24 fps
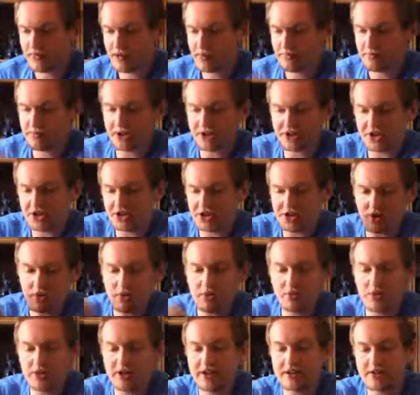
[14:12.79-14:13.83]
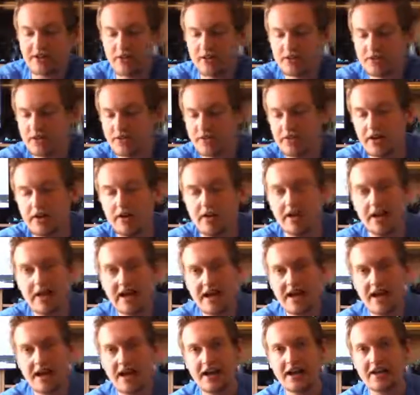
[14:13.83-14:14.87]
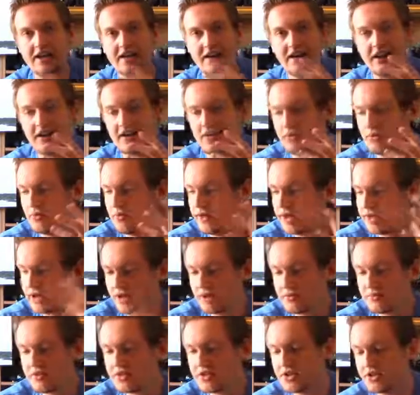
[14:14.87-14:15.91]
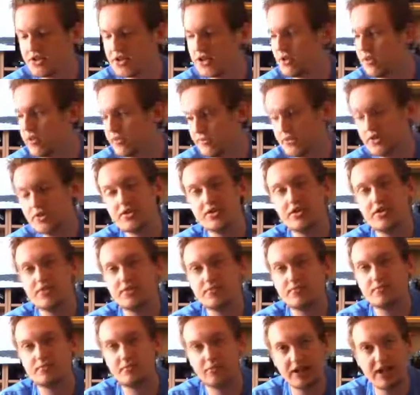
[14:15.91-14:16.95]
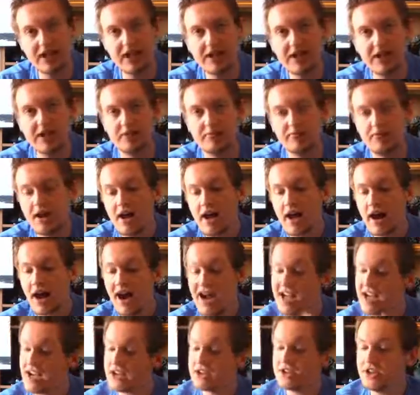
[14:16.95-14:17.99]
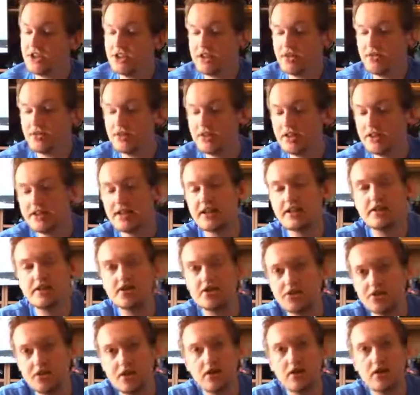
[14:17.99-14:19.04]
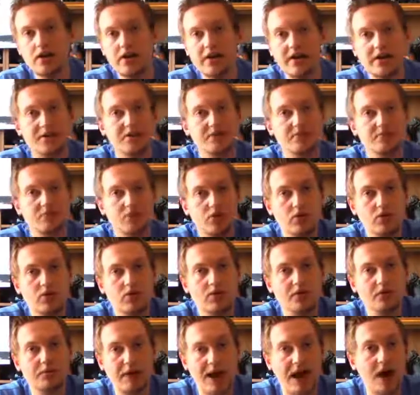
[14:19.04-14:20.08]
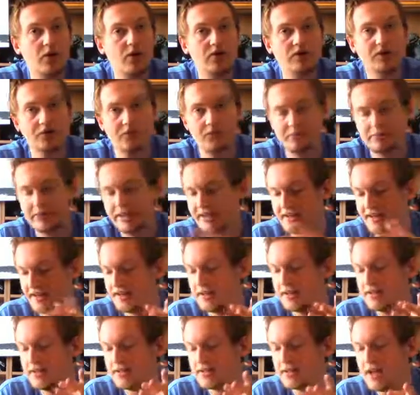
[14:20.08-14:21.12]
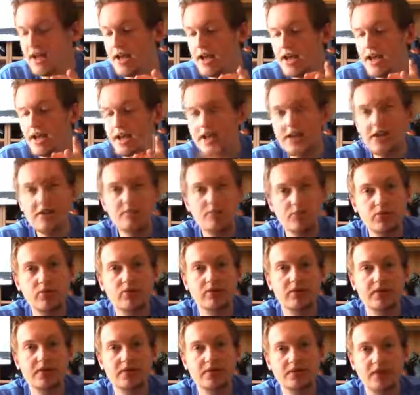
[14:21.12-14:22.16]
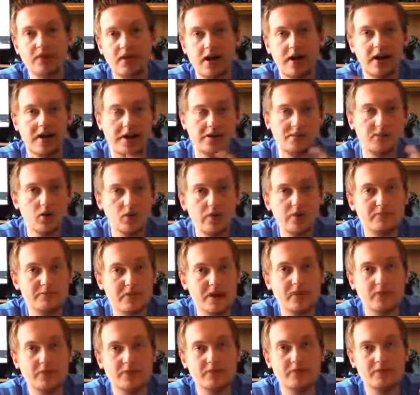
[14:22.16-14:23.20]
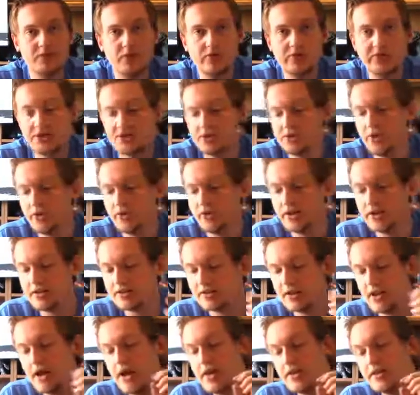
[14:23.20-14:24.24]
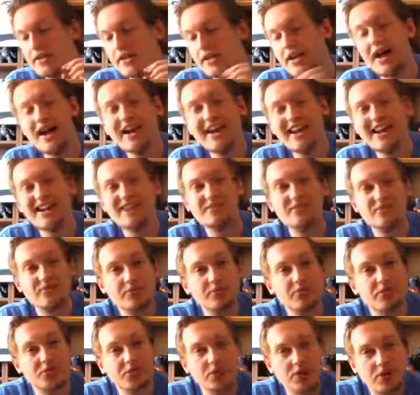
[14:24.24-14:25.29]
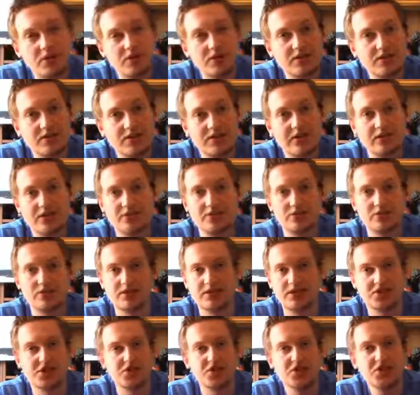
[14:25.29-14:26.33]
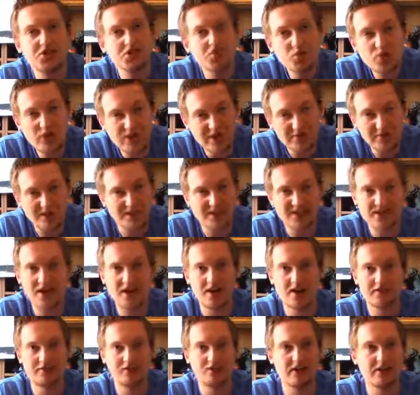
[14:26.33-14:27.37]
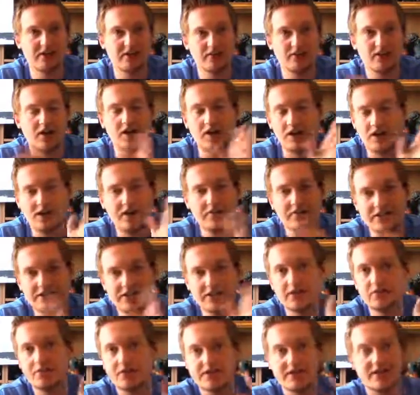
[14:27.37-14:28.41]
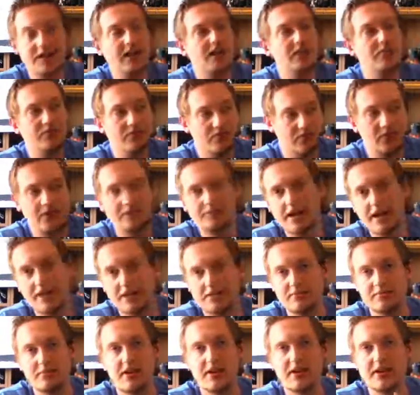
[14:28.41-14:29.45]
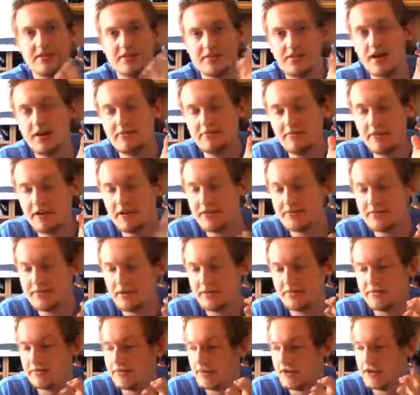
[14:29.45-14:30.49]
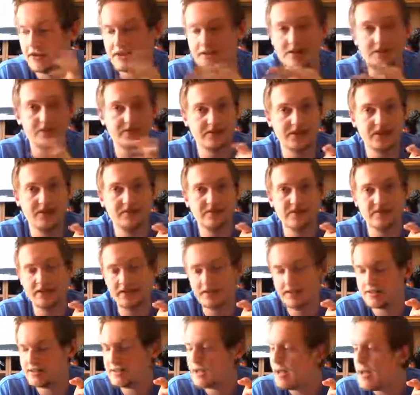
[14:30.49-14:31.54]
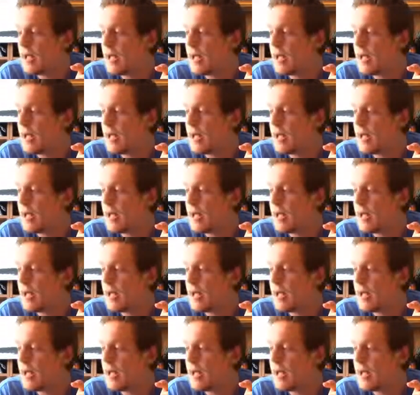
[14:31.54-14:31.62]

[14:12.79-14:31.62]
But the Showa one is also good, and when it comes to Showa versus Millennium, I actually do think that the Showa is more powerful, because in the movies, and I'm going by what the movies showed us, the Gigan from the Showa series was extremely tough. Like, obviously, once again, referring back to my top 5 toughest enemies list.